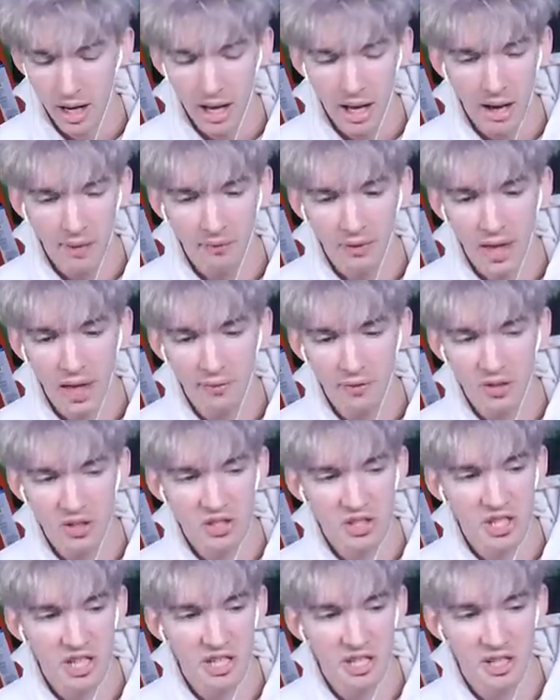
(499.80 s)
I have never
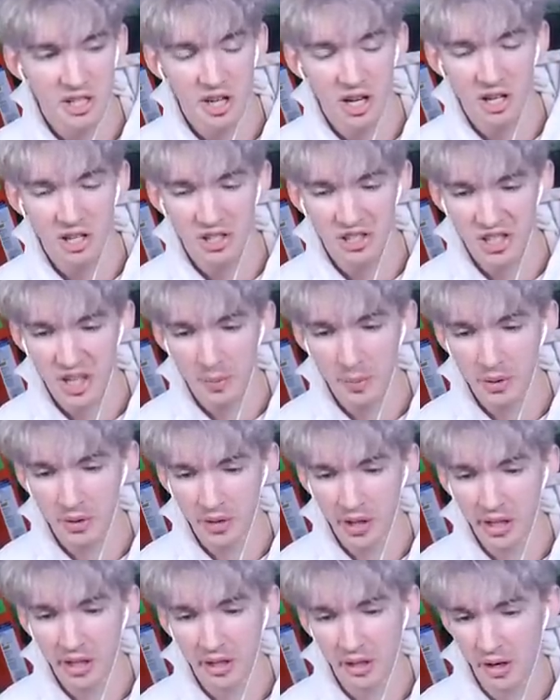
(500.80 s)
seen a, a
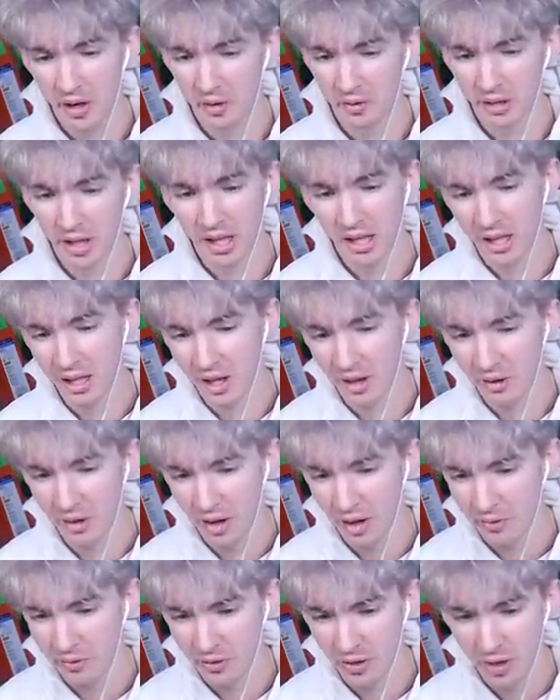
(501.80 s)
simulator of,
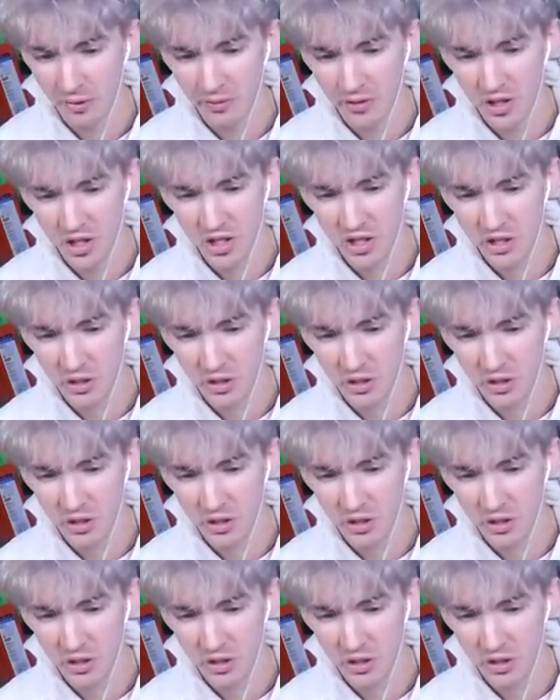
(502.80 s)
of, of this